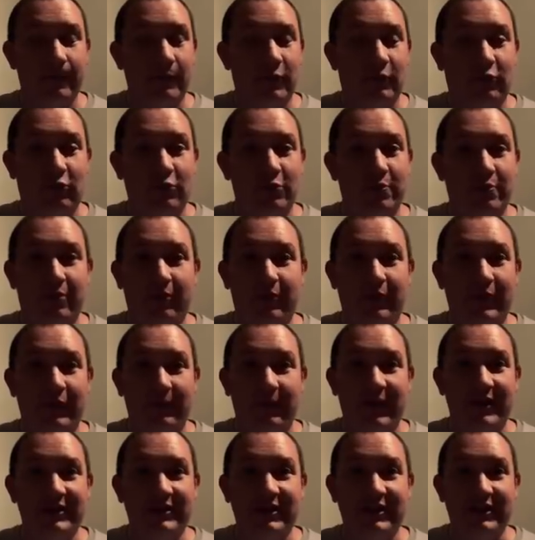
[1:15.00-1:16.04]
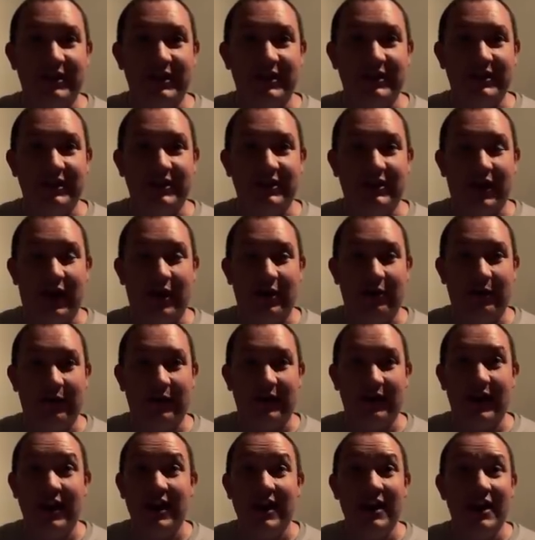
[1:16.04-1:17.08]
group of entities
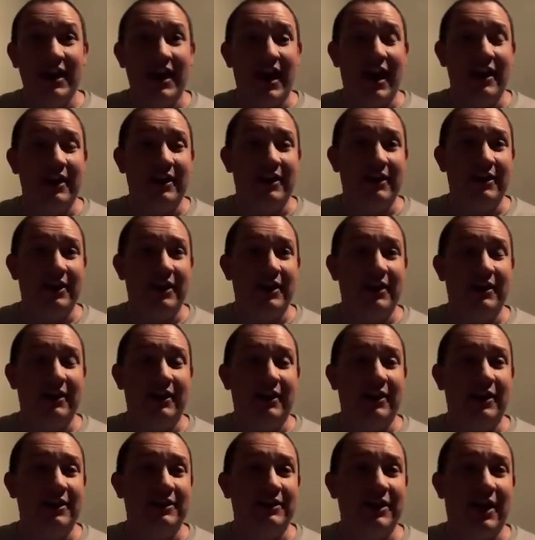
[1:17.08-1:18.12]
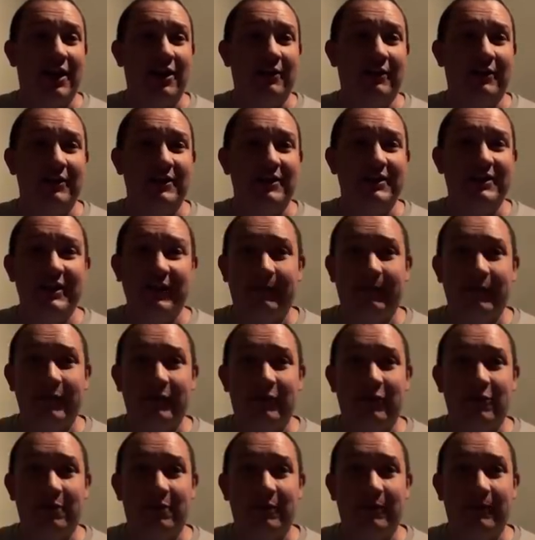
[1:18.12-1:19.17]
entirely. And then an entirely different
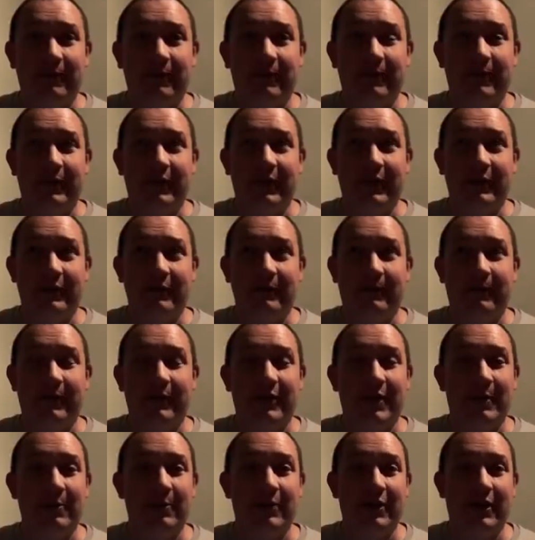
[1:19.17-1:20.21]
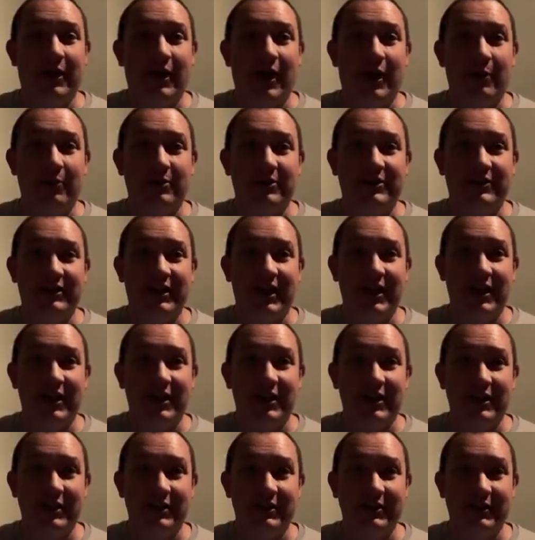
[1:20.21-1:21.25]
group of phenomena, I would say,
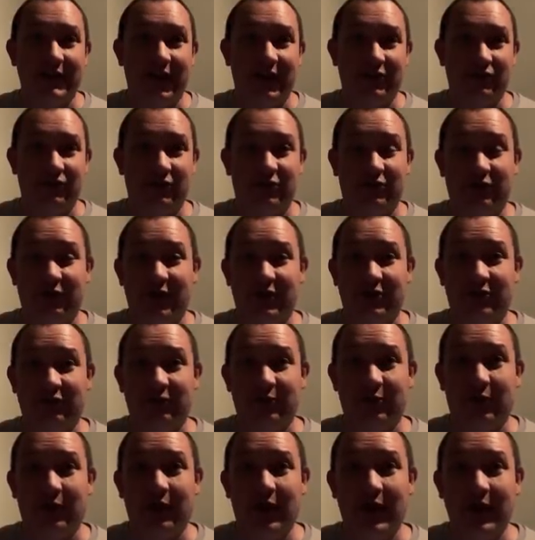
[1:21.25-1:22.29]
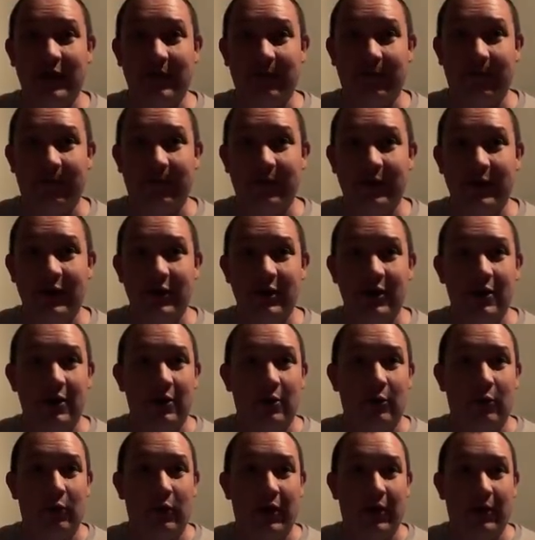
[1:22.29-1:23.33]
is extraterrestrial life,
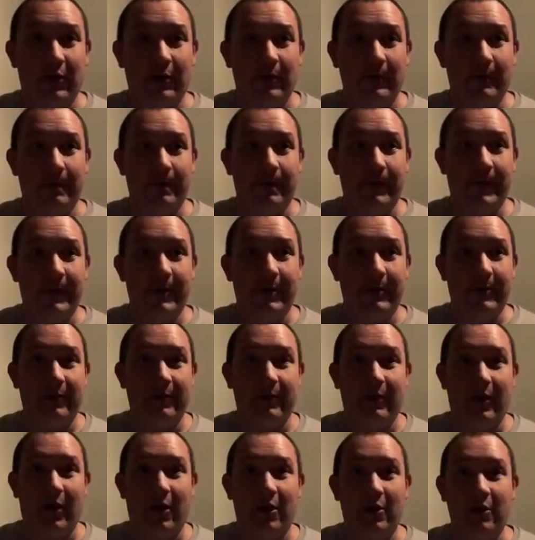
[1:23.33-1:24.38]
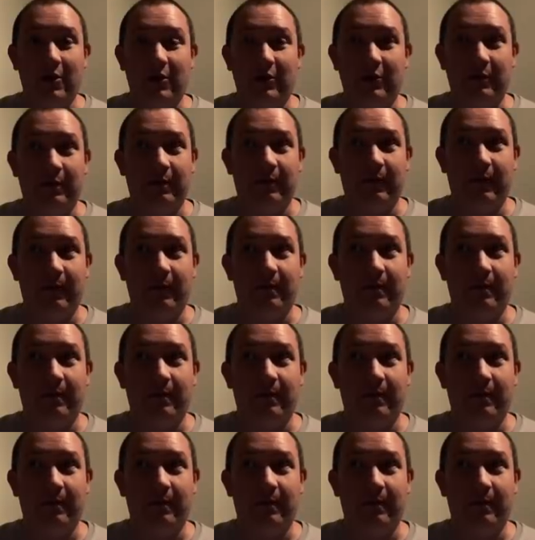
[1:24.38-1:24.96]
where there are